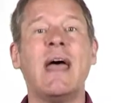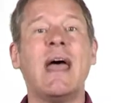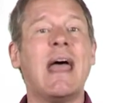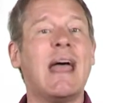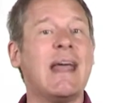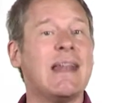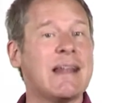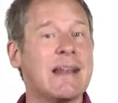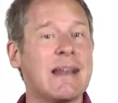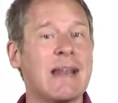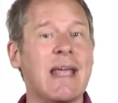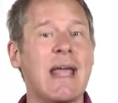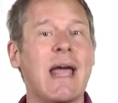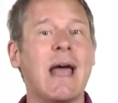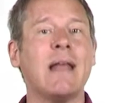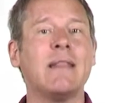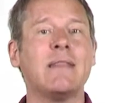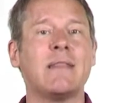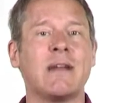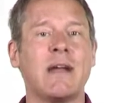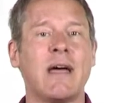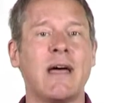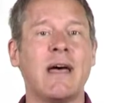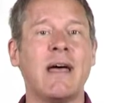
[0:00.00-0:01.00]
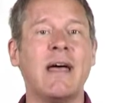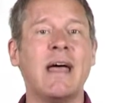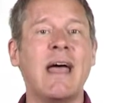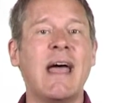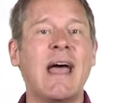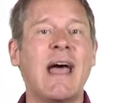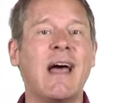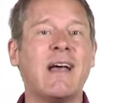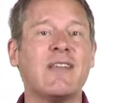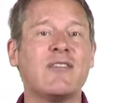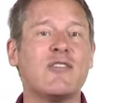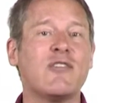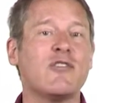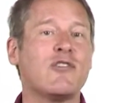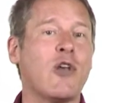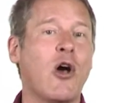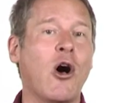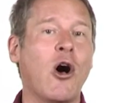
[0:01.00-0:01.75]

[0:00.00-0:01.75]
and Leandra has us